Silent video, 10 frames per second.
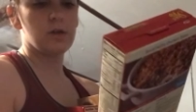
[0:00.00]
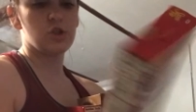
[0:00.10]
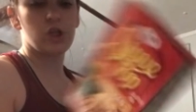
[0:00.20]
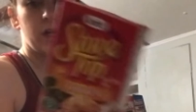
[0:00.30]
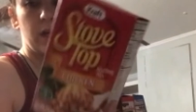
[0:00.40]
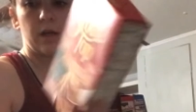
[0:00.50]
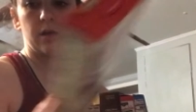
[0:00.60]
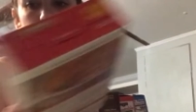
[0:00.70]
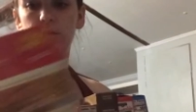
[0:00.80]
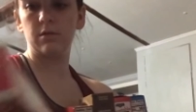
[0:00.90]

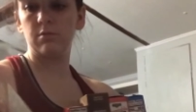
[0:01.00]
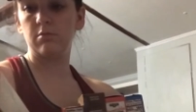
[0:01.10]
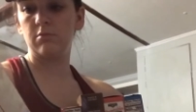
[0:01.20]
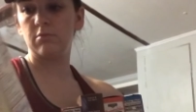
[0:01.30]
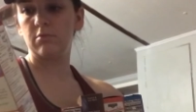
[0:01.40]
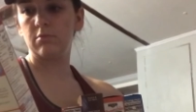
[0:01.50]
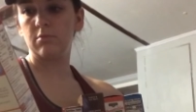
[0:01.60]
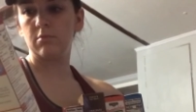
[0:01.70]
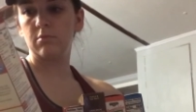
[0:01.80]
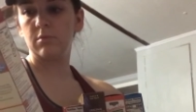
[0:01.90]
chicken
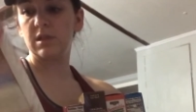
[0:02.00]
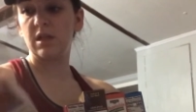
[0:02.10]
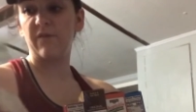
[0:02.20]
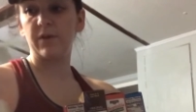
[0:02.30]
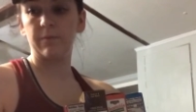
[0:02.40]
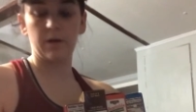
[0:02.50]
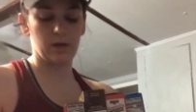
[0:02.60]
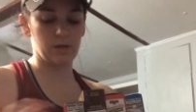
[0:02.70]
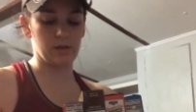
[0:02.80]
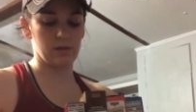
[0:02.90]
stuffing
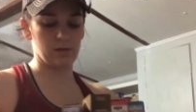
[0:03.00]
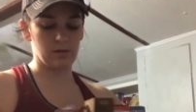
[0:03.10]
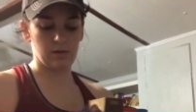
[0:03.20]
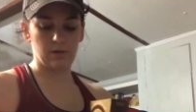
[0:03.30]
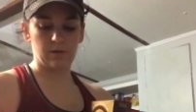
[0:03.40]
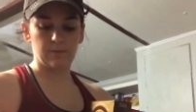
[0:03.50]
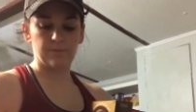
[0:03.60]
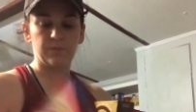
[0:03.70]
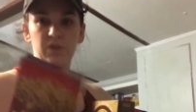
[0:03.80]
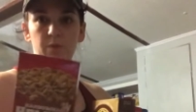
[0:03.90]
mix,
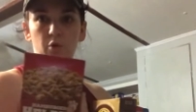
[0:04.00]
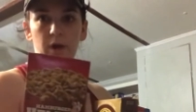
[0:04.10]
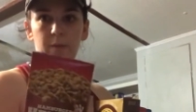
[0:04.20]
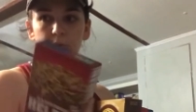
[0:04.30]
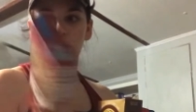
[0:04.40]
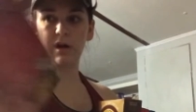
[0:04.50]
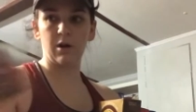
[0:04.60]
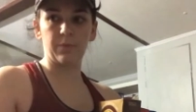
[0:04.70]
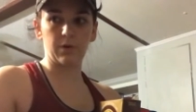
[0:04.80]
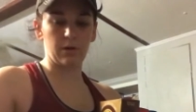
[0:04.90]
some more hamburger
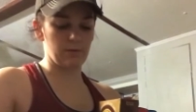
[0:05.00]
helper,